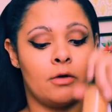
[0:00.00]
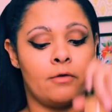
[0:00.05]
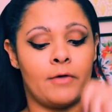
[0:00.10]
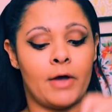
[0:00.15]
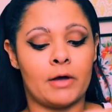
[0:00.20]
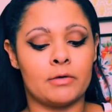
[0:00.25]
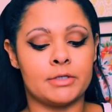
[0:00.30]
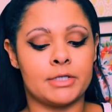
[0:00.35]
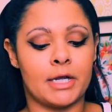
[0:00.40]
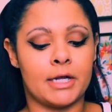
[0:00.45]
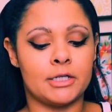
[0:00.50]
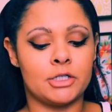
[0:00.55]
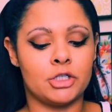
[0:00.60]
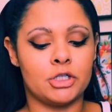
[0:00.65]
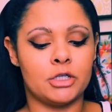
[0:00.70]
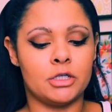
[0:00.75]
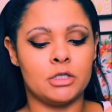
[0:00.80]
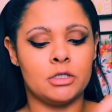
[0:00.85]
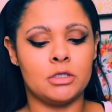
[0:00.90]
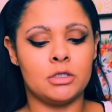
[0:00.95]

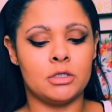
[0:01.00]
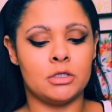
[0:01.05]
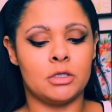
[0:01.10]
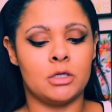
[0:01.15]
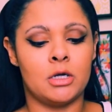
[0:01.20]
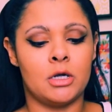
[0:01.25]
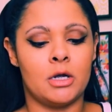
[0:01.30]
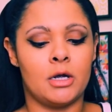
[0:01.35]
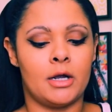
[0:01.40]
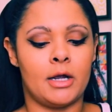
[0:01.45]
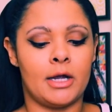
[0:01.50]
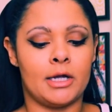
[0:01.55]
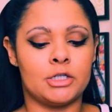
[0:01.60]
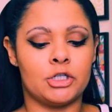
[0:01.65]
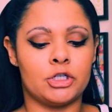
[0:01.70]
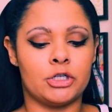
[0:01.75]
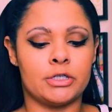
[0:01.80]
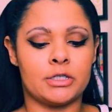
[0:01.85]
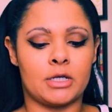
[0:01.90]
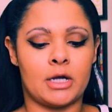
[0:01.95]
foundation, it
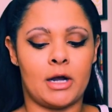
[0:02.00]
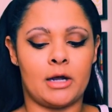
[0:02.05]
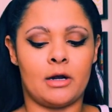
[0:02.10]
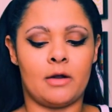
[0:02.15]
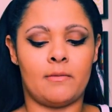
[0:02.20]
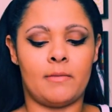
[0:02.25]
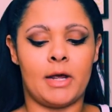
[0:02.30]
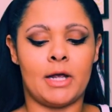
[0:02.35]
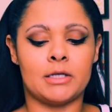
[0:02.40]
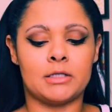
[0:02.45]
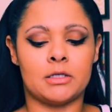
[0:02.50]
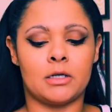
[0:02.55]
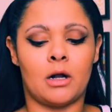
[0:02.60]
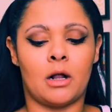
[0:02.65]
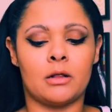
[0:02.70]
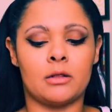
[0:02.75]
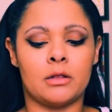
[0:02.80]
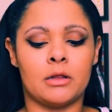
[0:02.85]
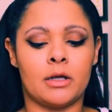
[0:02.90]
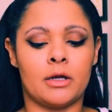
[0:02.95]
just kind of makes it
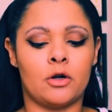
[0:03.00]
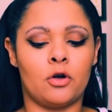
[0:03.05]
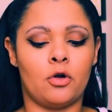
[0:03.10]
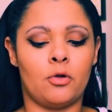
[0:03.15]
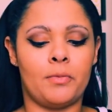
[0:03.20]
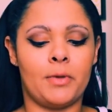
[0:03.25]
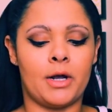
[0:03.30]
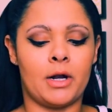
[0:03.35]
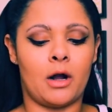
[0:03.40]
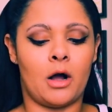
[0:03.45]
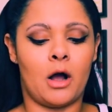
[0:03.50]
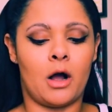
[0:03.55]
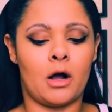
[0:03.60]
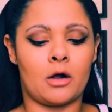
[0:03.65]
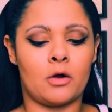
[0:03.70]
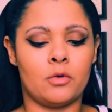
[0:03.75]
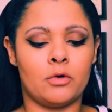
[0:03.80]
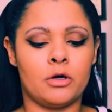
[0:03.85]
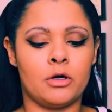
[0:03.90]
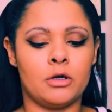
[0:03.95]
a little bit
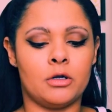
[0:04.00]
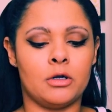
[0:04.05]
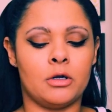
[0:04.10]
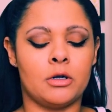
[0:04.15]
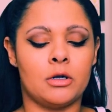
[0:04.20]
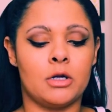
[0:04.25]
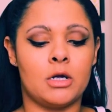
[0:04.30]
awkward.